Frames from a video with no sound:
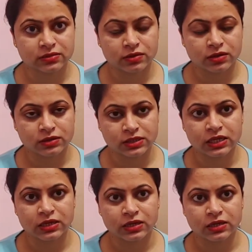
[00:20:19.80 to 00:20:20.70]

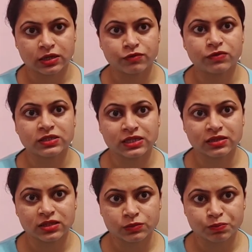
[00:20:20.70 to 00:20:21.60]
see if we see
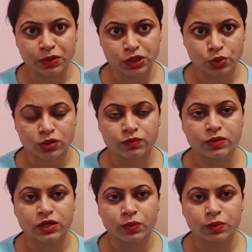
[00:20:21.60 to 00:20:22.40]
this particular work